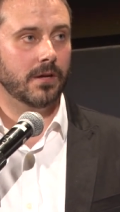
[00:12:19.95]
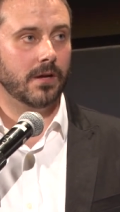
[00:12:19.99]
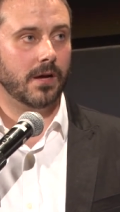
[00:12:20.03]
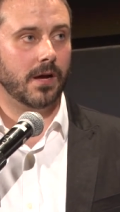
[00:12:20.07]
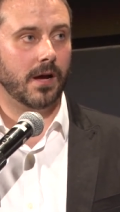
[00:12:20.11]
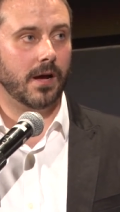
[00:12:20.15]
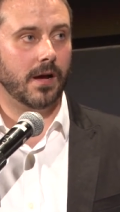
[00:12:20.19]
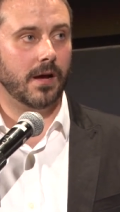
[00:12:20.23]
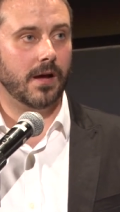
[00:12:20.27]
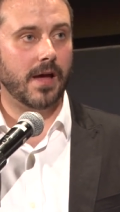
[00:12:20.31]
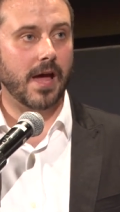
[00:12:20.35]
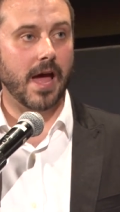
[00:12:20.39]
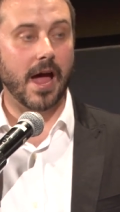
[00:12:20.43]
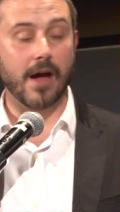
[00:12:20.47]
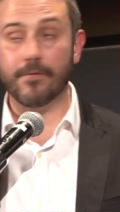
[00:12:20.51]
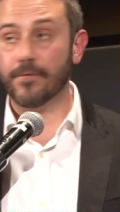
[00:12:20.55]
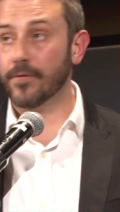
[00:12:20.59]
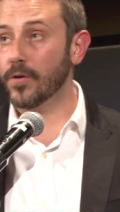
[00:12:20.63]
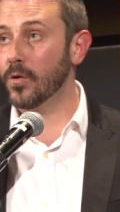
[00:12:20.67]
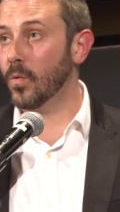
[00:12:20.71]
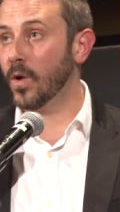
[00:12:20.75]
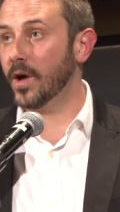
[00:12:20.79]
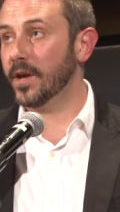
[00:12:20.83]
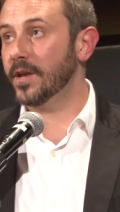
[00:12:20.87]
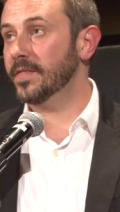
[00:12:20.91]
uh,
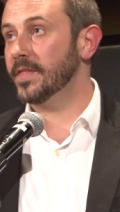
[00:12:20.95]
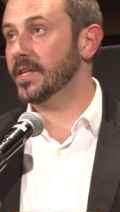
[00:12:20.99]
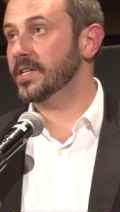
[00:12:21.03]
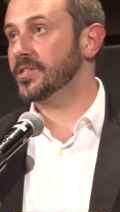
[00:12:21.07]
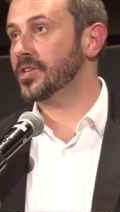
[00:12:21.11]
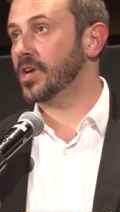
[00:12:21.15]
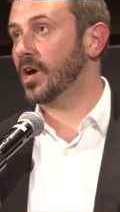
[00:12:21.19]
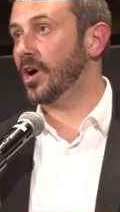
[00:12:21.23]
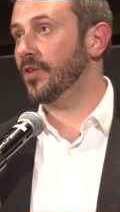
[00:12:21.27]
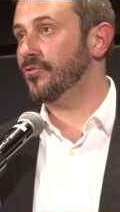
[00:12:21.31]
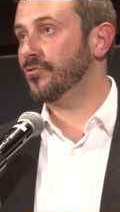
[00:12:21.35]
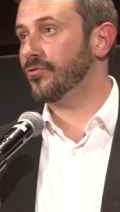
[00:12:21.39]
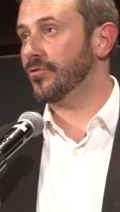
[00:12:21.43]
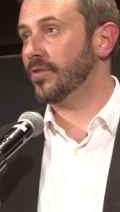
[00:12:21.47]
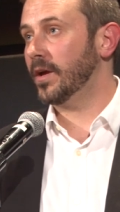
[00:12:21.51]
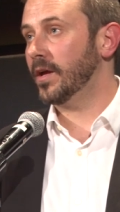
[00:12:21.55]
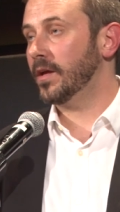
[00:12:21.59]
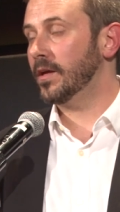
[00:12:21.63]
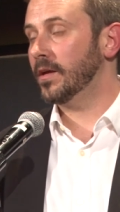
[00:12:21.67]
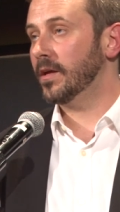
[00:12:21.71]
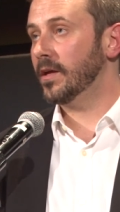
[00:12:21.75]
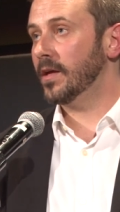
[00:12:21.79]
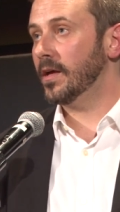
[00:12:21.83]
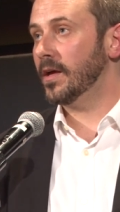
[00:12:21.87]
everyone in this country,